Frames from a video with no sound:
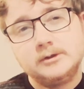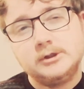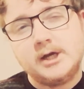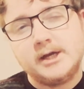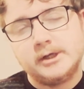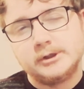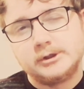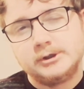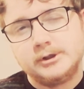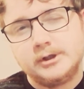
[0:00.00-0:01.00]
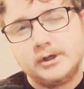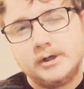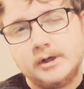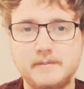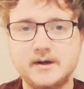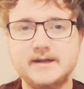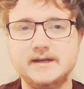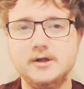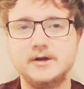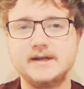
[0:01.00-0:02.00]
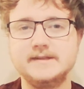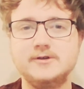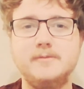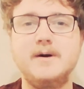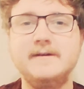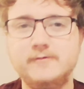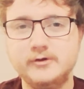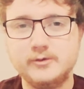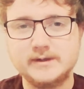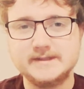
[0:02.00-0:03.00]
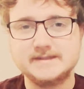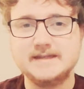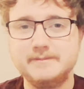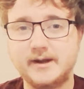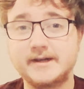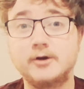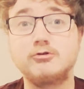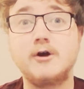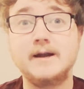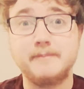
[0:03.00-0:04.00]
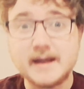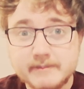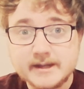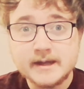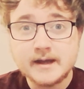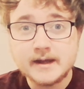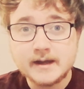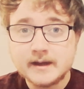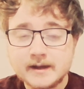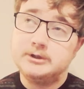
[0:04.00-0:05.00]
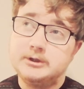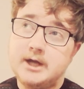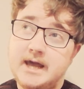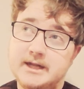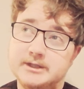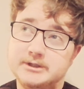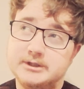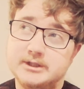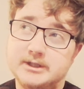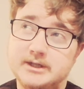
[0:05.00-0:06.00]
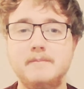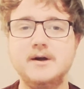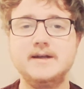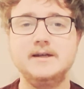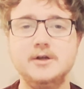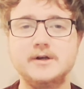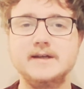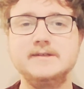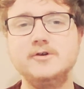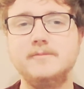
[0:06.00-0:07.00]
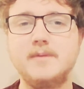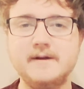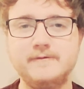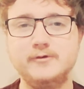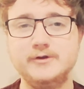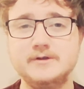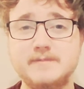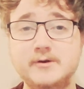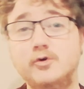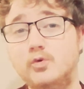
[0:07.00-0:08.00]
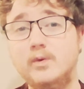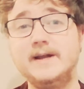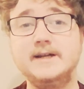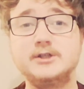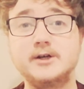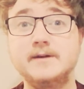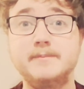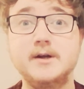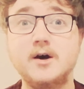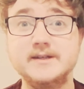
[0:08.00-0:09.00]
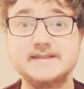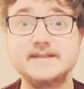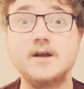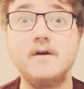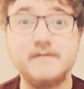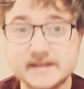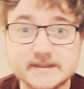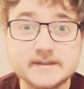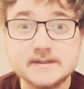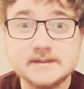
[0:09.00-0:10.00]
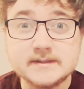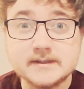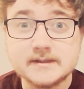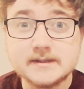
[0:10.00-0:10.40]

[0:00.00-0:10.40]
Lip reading: Change. Monkey, look, it's not my fault you went to sleep like a crying baby. Change. Monkey, look, it's not my fault you spent all week chucking bananas at our visitors.